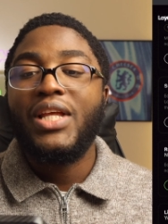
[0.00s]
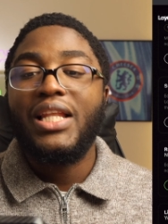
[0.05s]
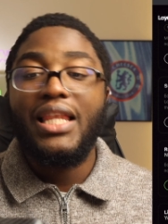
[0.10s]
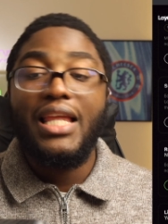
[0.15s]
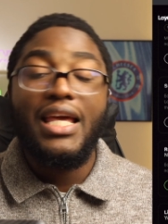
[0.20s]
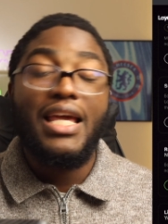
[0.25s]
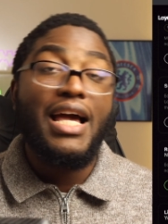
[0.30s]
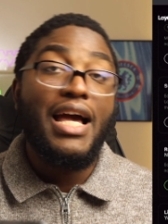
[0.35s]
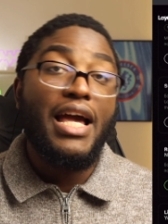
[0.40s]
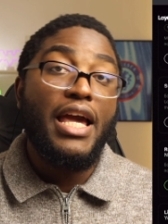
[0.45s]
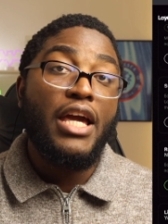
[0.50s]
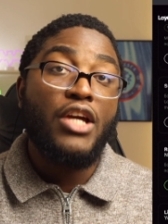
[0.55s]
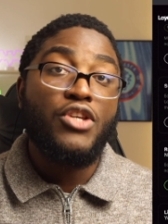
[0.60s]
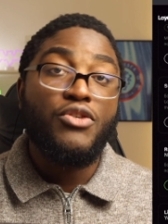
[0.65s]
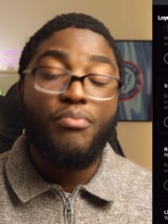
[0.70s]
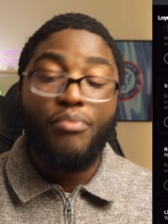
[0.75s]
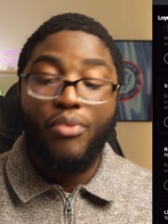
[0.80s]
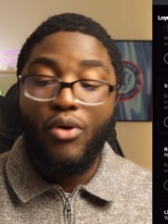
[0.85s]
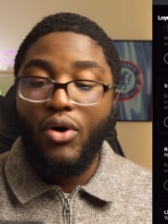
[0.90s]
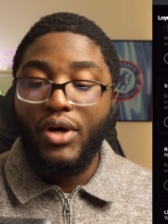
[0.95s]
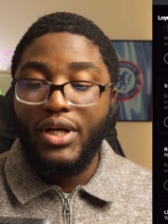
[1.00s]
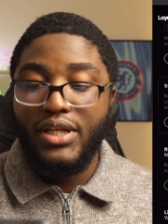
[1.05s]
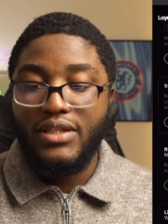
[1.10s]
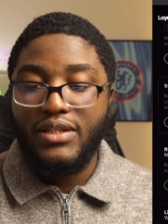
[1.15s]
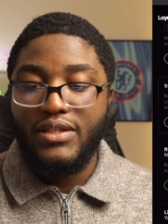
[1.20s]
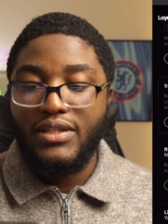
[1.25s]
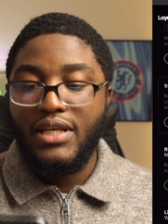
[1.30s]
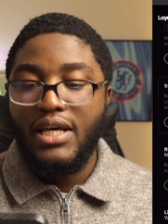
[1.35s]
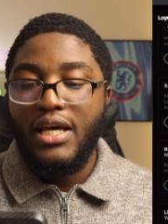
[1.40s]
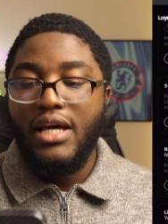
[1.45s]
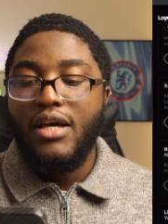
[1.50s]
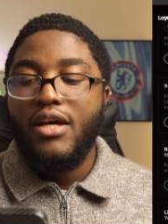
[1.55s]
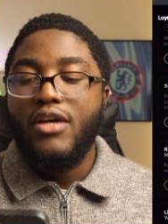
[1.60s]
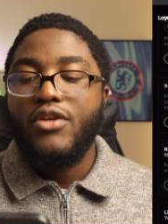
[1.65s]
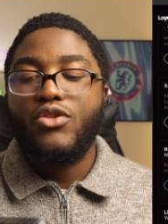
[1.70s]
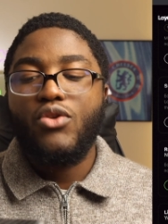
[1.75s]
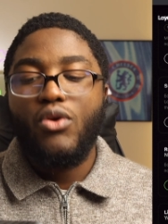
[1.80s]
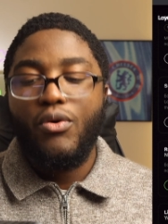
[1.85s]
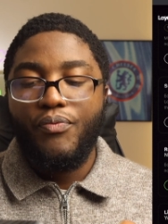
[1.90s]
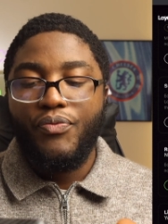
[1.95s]
LayerEdge points.
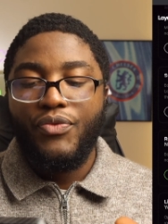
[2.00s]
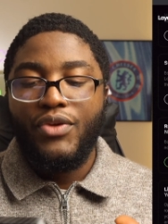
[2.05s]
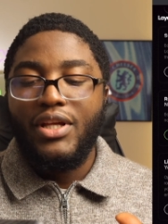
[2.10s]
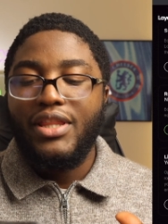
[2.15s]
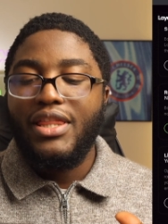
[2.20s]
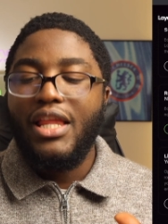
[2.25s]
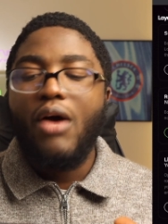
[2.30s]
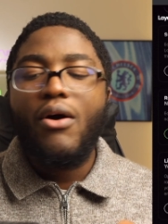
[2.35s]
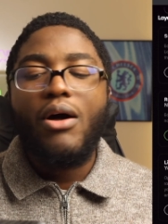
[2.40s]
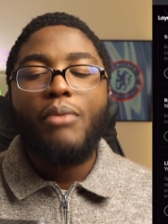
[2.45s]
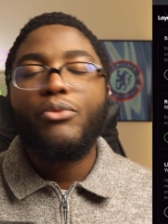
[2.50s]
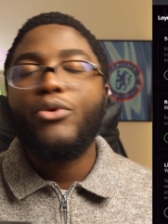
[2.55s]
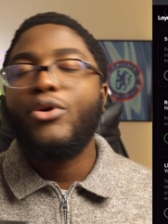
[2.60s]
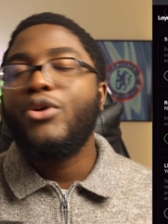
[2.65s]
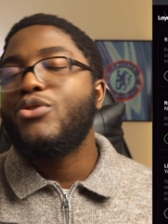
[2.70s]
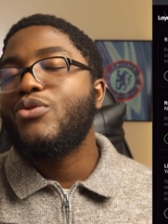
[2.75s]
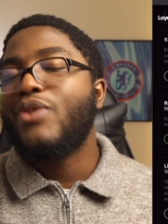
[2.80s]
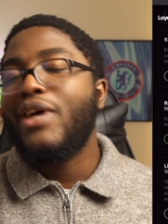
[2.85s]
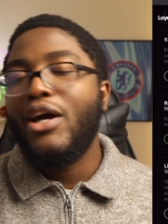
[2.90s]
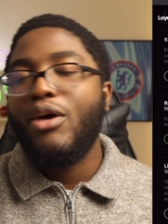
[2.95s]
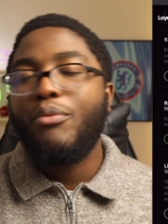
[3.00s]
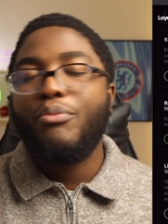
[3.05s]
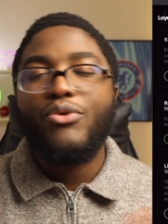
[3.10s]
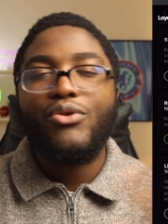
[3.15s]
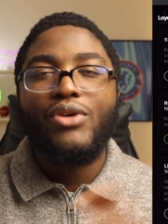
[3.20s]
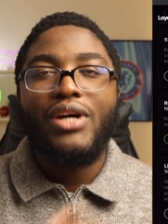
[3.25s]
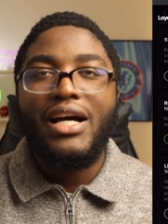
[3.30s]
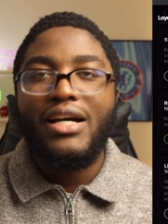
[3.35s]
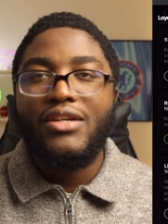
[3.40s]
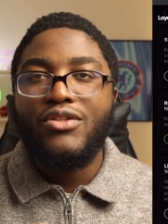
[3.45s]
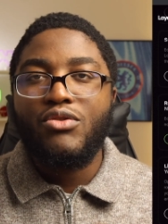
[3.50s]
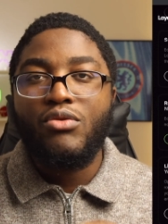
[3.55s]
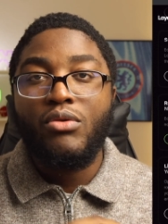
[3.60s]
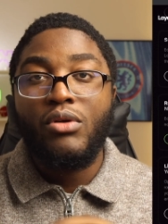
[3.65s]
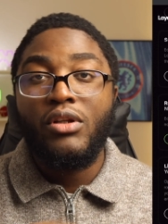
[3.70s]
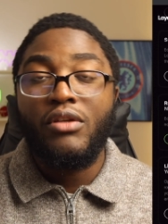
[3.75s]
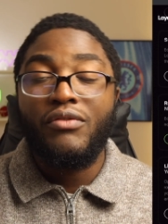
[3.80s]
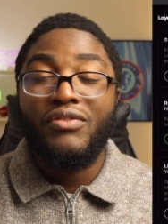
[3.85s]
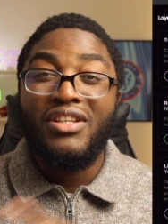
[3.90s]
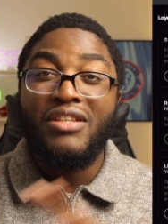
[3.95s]
So now I'm going to help you guys do
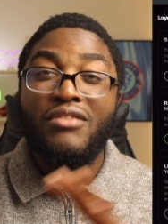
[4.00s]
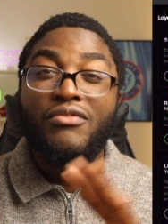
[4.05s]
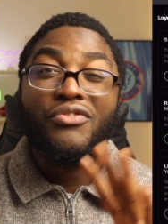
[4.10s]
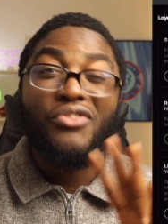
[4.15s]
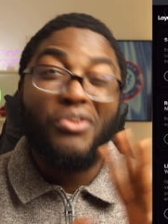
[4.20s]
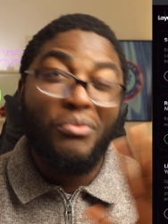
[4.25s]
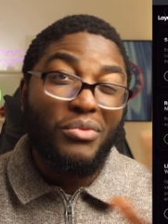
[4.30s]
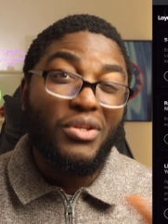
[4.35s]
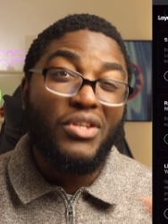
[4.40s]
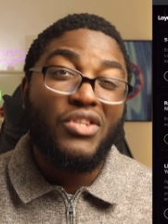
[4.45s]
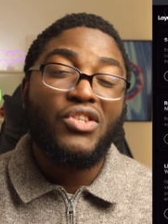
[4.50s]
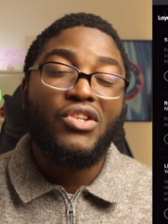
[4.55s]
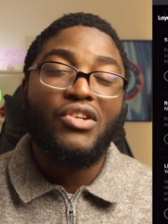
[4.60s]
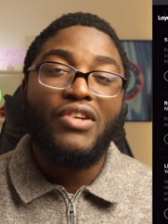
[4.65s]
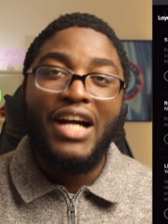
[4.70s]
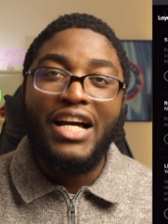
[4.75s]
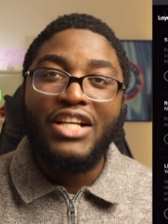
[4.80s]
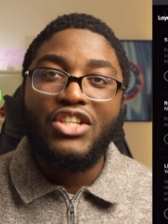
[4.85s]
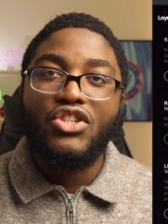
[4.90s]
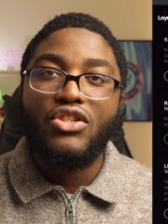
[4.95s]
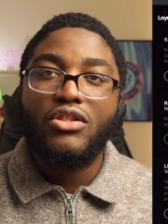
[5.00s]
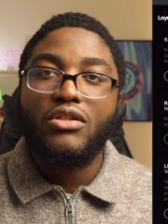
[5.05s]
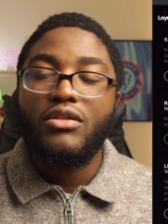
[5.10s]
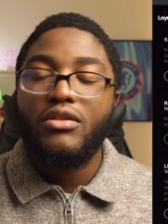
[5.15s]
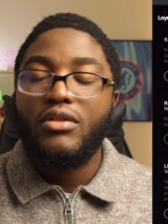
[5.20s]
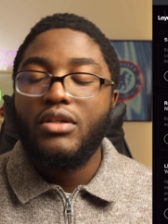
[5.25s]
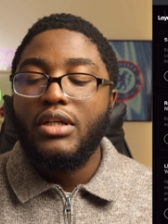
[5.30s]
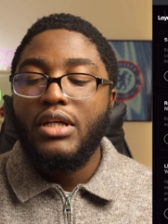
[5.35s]
all of this from the scratch.